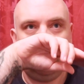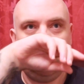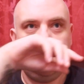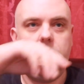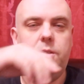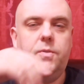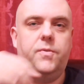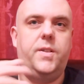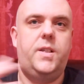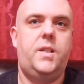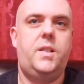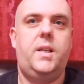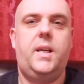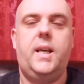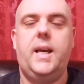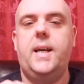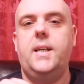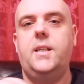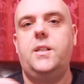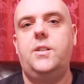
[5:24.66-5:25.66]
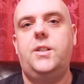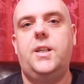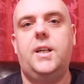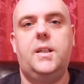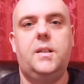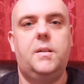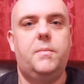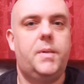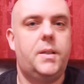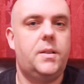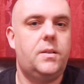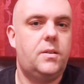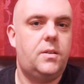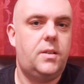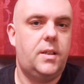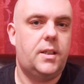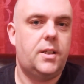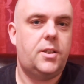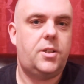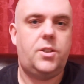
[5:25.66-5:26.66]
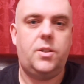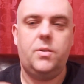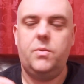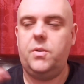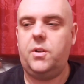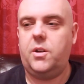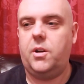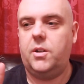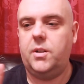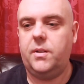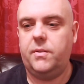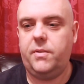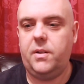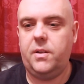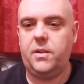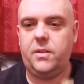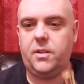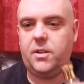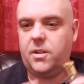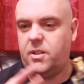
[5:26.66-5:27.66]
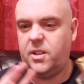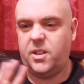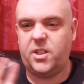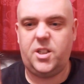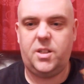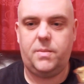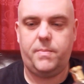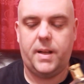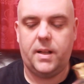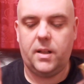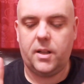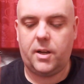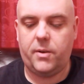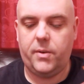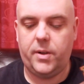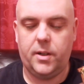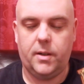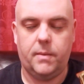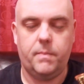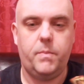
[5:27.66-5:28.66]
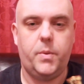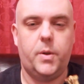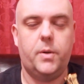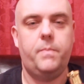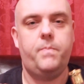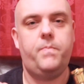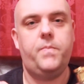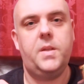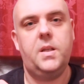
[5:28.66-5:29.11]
Sophisticated gentleman's in a suit kind of smell going on, but